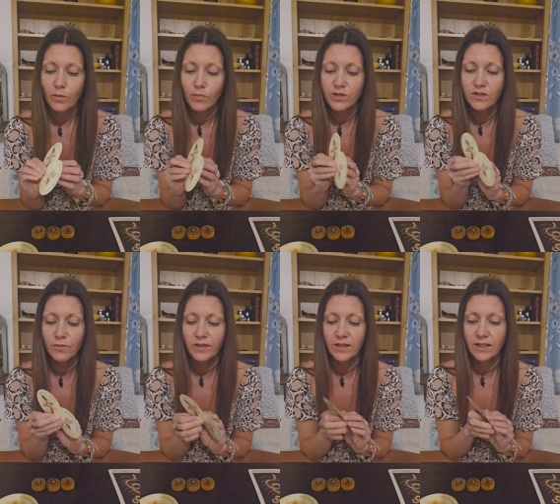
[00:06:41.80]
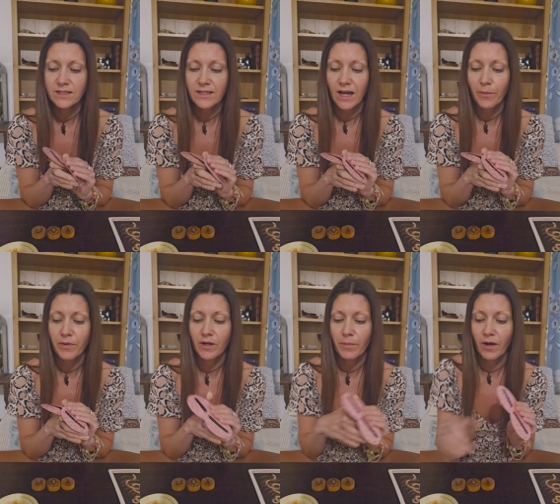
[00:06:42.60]
But something needs to
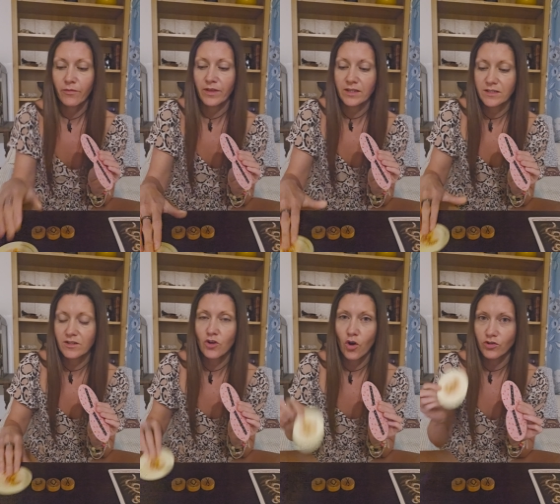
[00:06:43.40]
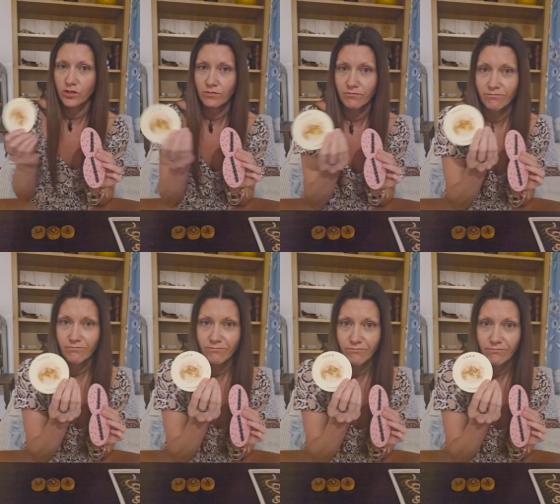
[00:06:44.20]
happen about this knot.
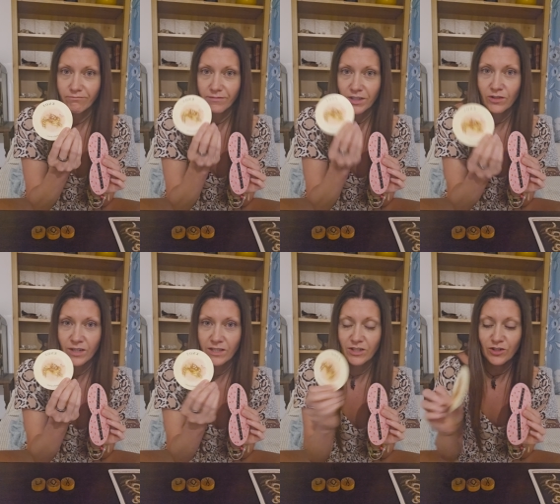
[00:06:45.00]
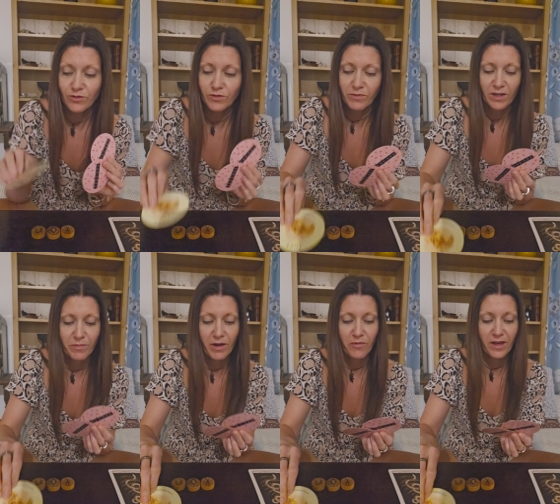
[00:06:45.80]
You need to do something
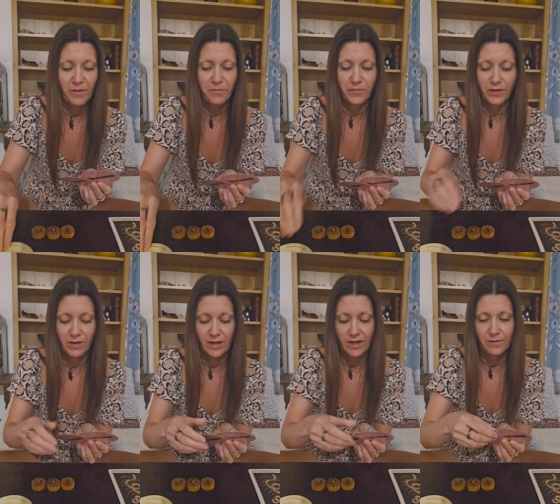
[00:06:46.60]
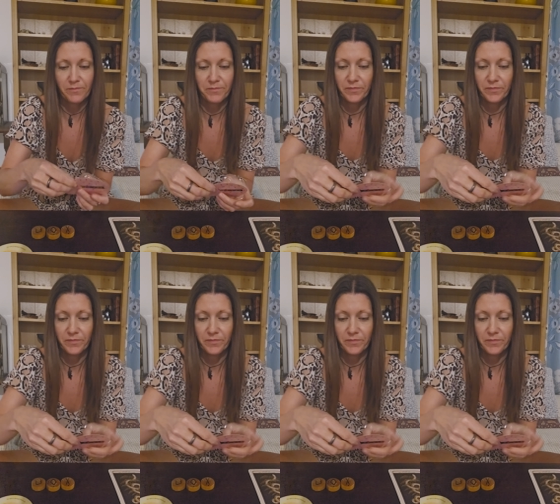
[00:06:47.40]
about that, okay?